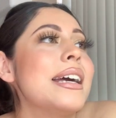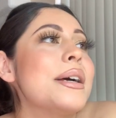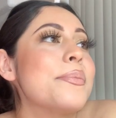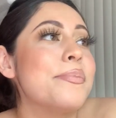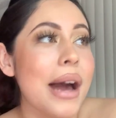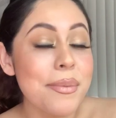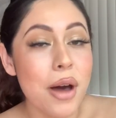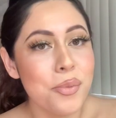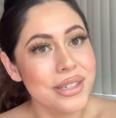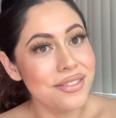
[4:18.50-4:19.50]
my
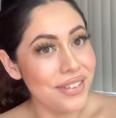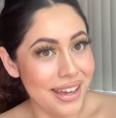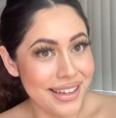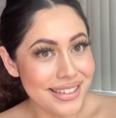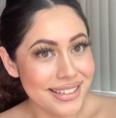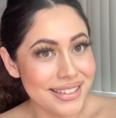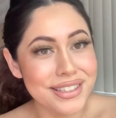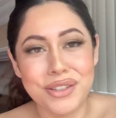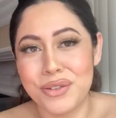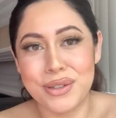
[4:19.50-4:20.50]
mom was in Vegas,
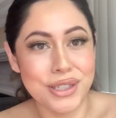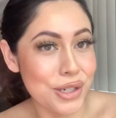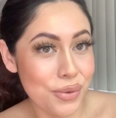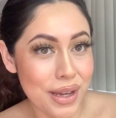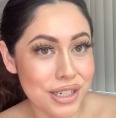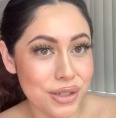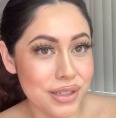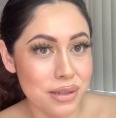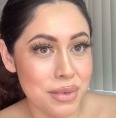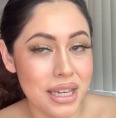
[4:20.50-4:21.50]
so there's no way she was
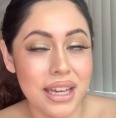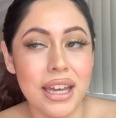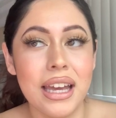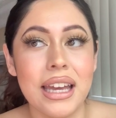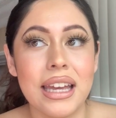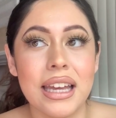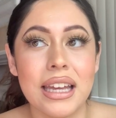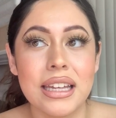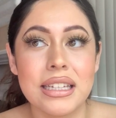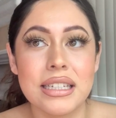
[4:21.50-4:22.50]
gonna make it,
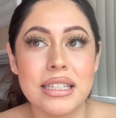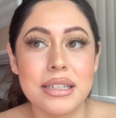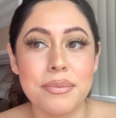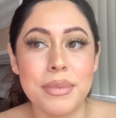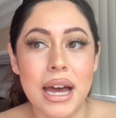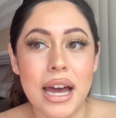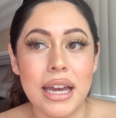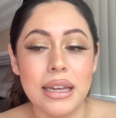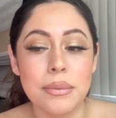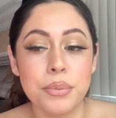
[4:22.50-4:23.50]
and
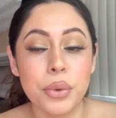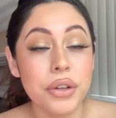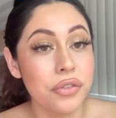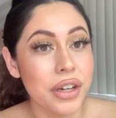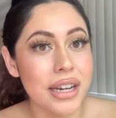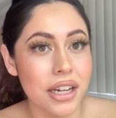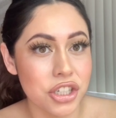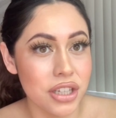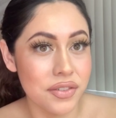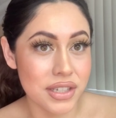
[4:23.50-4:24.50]
my boyfriend
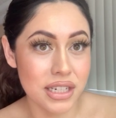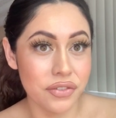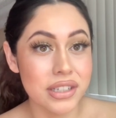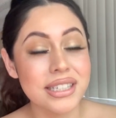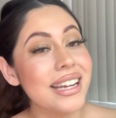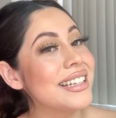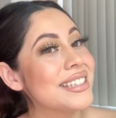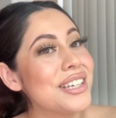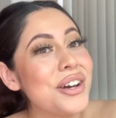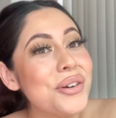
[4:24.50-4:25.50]
actually lives in a different state,
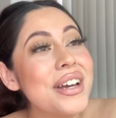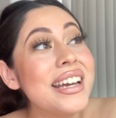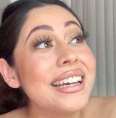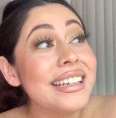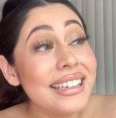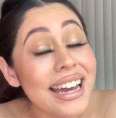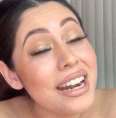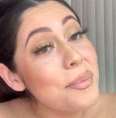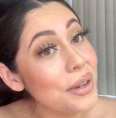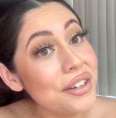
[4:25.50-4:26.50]
so he had
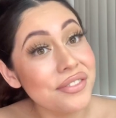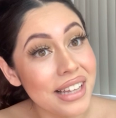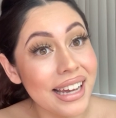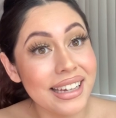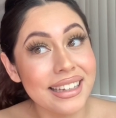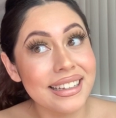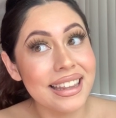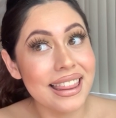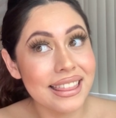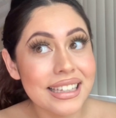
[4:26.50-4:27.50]
to book a flight
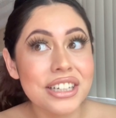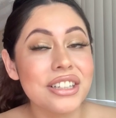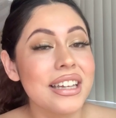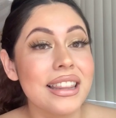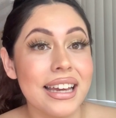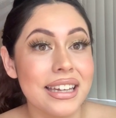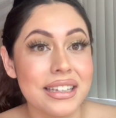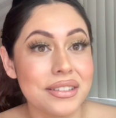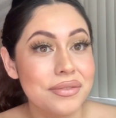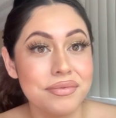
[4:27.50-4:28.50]
literally like
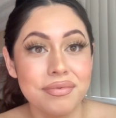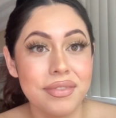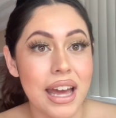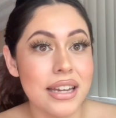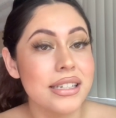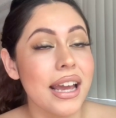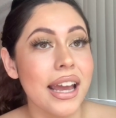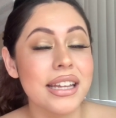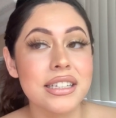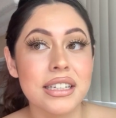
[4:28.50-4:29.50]
that
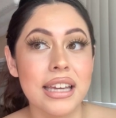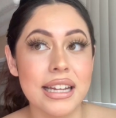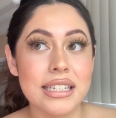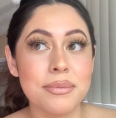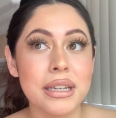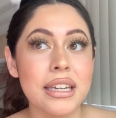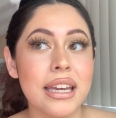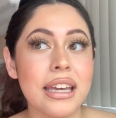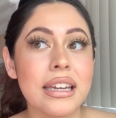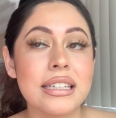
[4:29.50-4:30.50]
day to get to me.
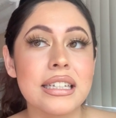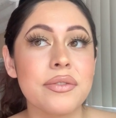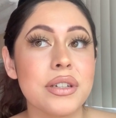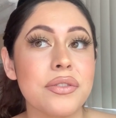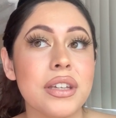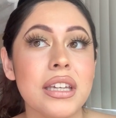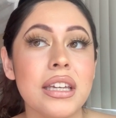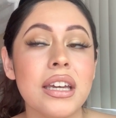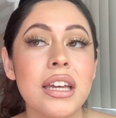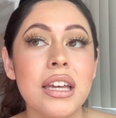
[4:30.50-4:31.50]
And even
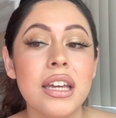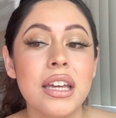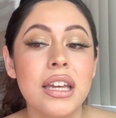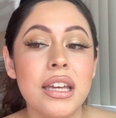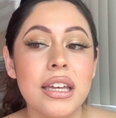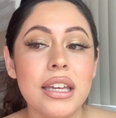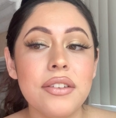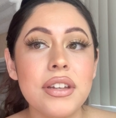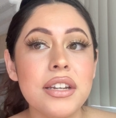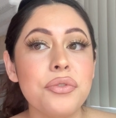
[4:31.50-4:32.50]

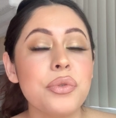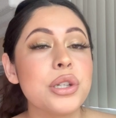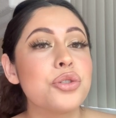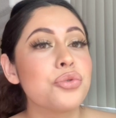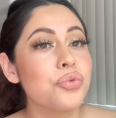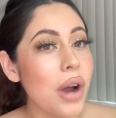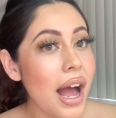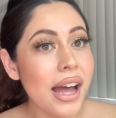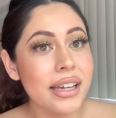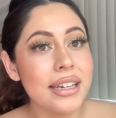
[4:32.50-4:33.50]
if we
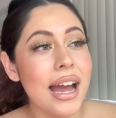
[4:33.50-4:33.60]
tried,